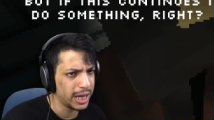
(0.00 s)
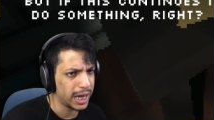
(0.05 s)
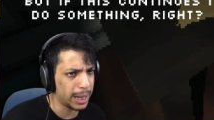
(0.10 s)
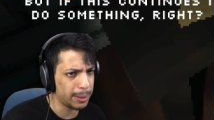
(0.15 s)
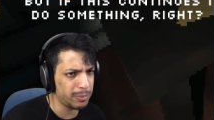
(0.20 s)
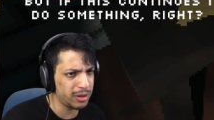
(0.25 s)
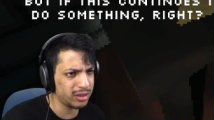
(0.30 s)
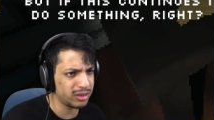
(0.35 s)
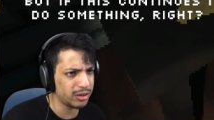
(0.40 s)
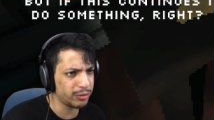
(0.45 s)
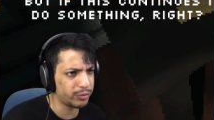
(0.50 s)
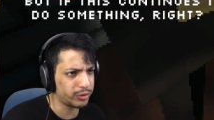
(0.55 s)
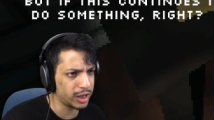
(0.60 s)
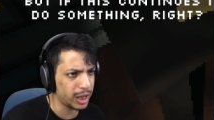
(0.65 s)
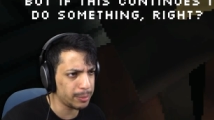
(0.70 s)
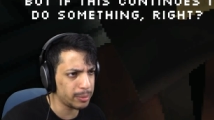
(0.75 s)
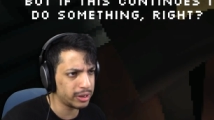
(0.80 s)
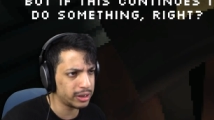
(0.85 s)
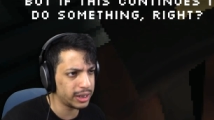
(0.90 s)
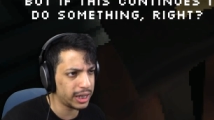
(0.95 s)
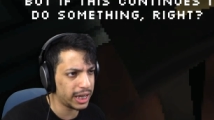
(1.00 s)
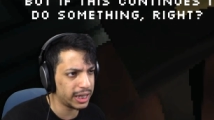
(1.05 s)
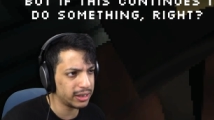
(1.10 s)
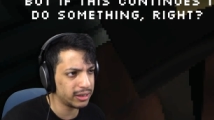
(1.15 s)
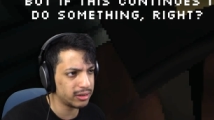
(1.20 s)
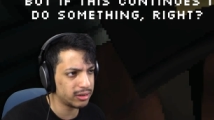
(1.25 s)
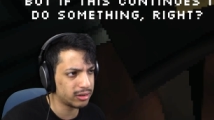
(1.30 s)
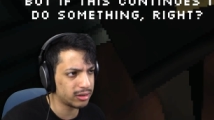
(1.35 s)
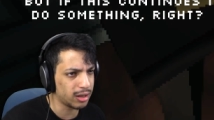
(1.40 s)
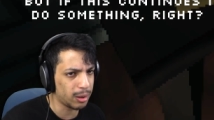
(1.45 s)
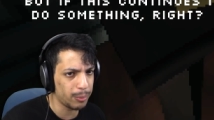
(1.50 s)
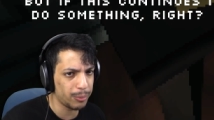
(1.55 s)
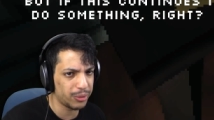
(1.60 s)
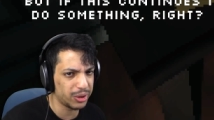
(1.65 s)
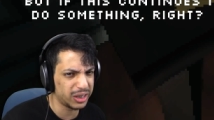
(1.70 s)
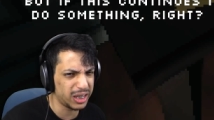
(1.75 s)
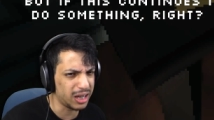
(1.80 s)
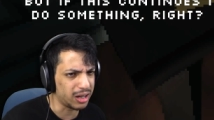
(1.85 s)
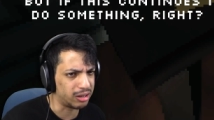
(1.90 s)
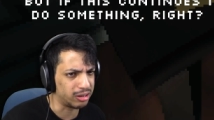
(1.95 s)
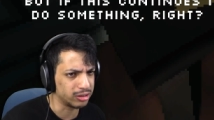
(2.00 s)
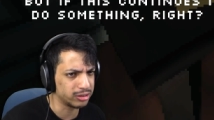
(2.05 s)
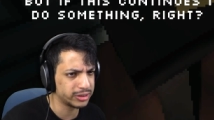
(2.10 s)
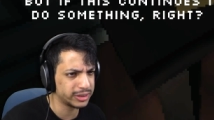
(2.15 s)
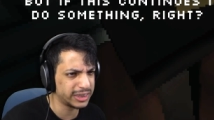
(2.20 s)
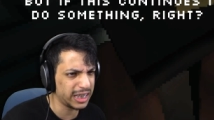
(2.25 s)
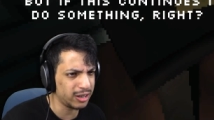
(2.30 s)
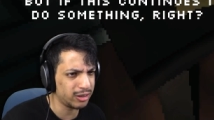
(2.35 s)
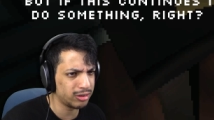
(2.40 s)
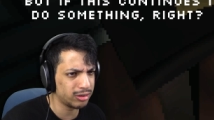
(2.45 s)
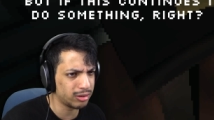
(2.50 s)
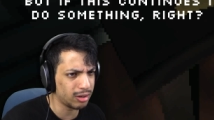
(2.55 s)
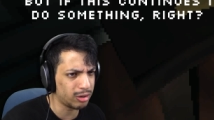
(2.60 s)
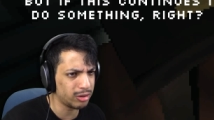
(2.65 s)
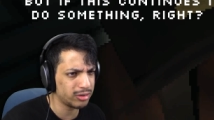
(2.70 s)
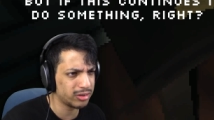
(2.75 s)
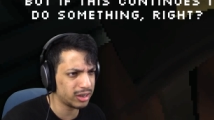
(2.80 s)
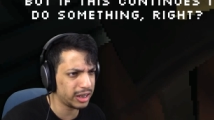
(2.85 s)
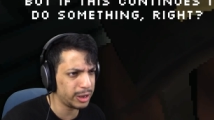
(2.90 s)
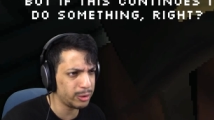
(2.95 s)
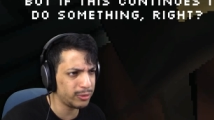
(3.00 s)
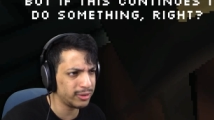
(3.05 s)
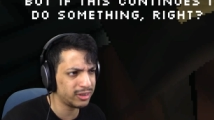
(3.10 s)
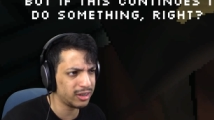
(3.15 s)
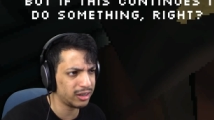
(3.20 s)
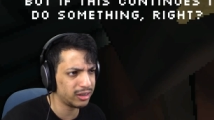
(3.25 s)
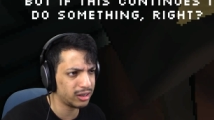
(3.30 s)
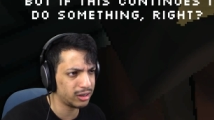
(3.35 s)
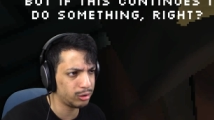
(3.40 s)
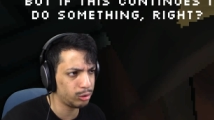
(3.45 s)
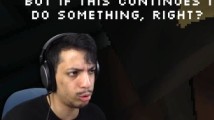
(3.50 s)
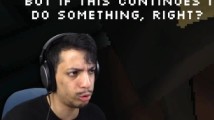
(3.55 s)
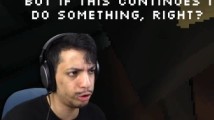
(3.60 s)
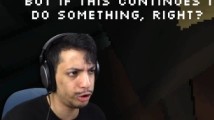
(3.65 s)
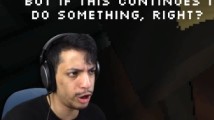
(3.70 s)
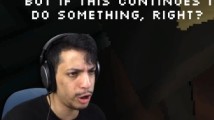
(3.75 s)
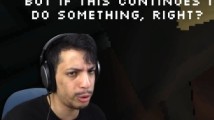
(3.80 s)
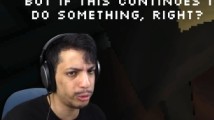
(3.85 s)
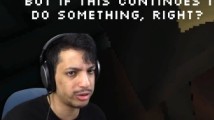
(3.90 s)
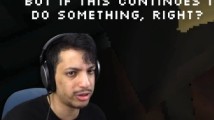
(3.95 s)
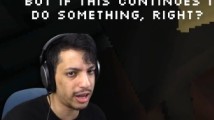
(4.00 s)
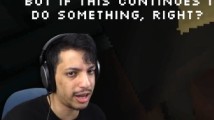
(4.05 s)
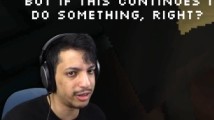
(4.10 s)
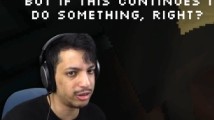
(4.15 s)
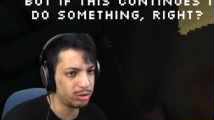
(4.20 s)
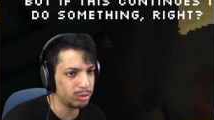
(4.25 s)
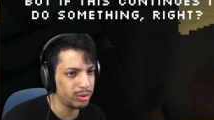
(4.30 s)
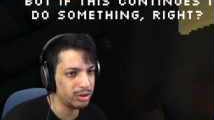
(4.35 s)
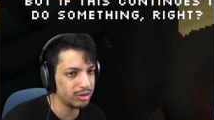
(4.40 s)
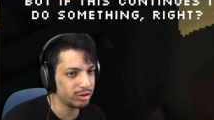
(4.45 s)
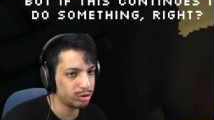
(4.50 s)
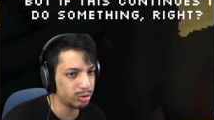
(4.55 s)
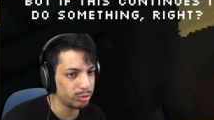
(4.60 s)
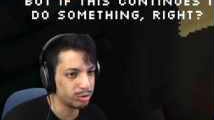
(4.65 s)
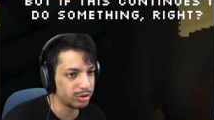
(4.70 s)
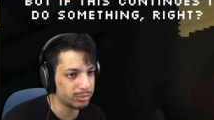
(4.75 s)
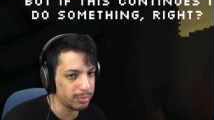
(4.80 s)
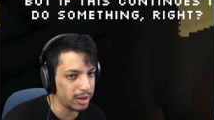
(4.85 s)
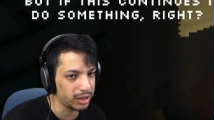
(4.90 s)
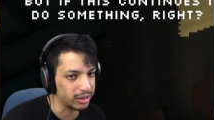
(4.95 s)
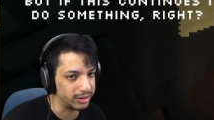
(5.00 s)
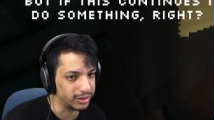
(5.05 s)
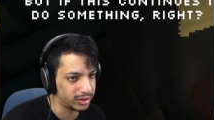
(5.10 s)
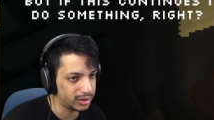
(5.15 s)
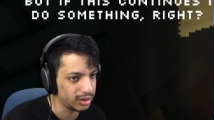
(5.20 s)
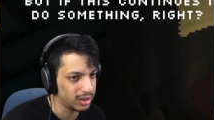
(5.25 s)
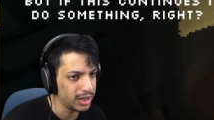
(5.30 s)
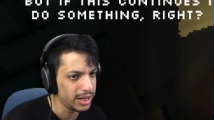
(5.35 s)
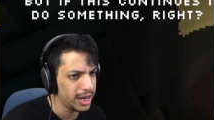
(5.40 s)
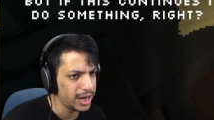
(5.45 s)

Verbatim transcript: A mix of lemon and something else. That starts irritating your nose as soon as you smell it.